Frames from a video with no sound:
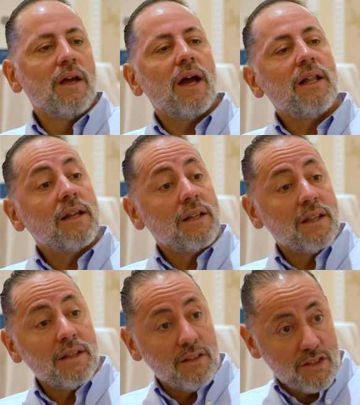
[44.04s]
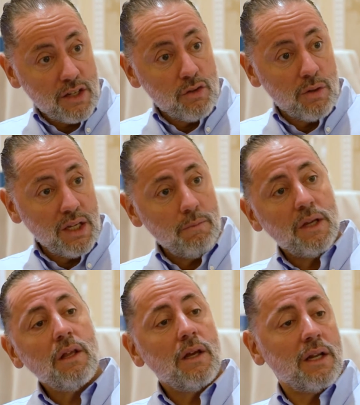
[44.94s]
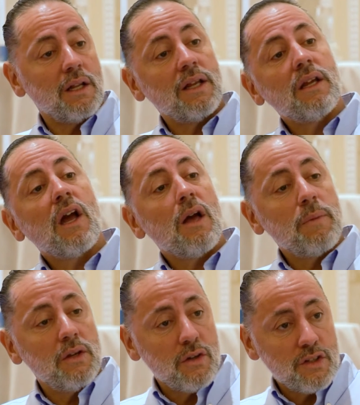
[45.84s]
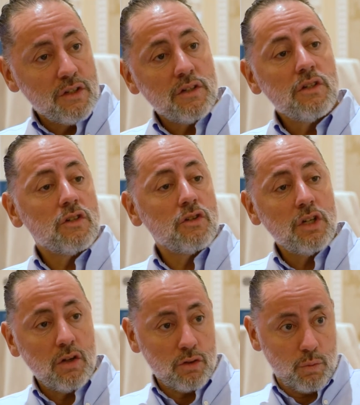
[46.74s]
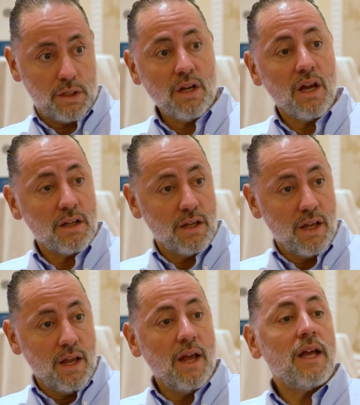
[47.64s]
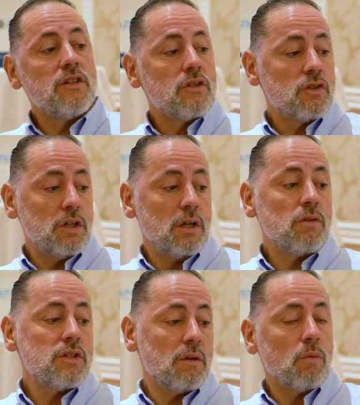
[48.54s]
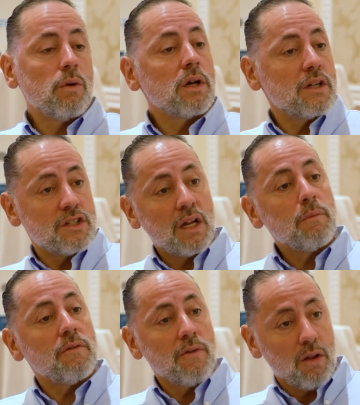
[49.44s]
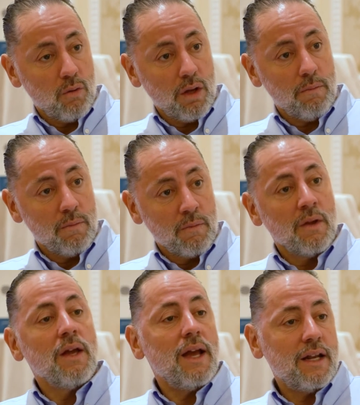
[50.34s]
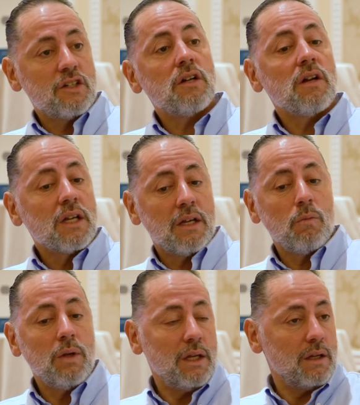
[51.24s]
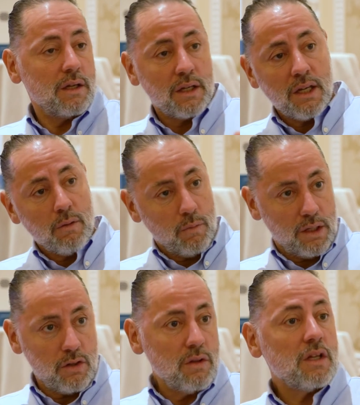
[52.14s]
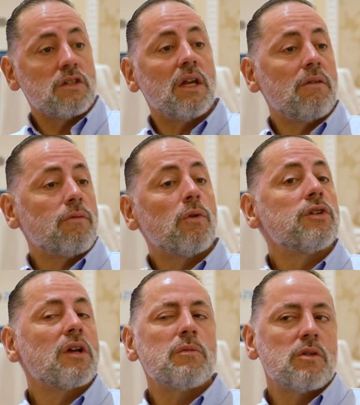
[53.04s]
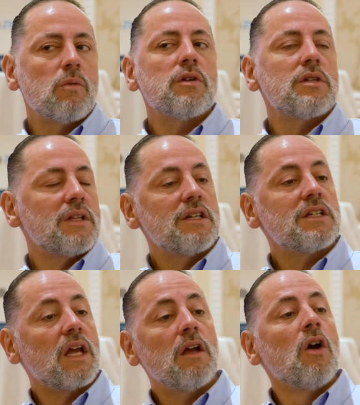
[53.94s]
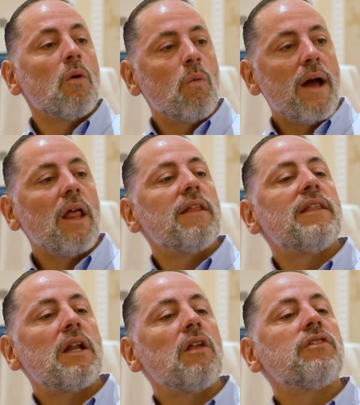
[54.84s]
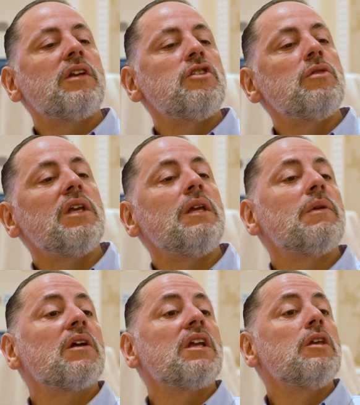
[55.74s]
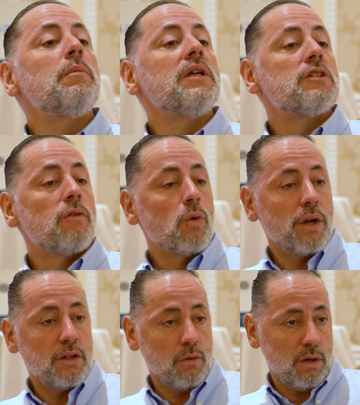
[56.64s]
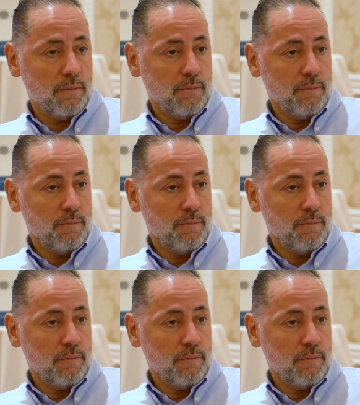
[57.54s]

I'd like to send you an email and I'd like to copy your assistant so she knows we talked and so she knows that we're going to set up a follow-up and etc. Can we can we do this? If worse comes to worse and they say, well, then I'll send you the email. Can you please forward it to her?